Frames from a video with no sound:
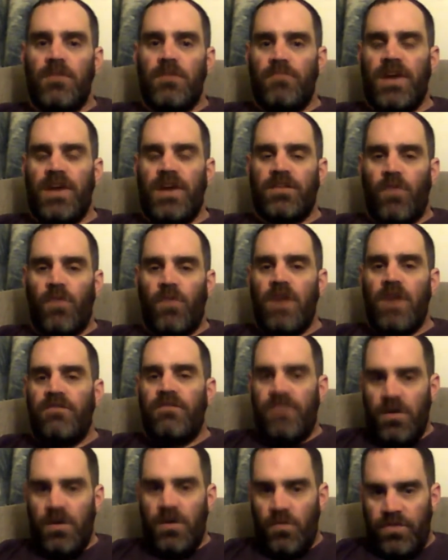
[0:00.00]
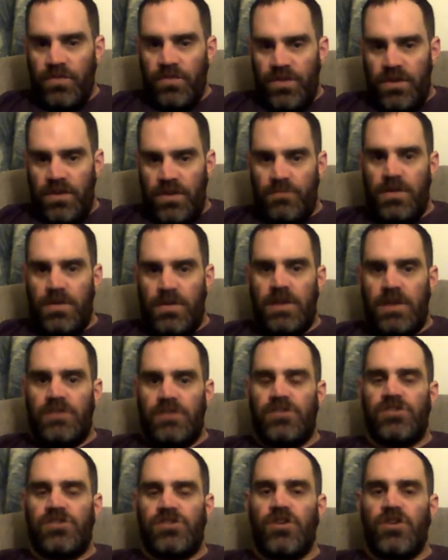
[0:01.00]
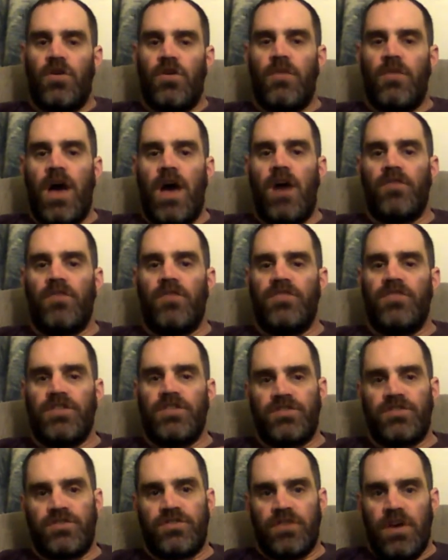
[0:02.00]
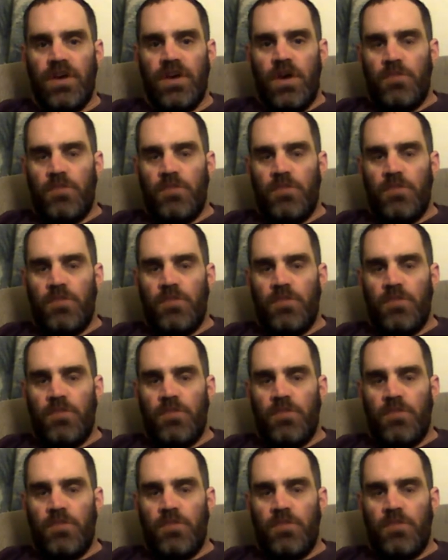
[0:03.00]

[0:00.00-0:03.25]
make the right fit with them, and show them how this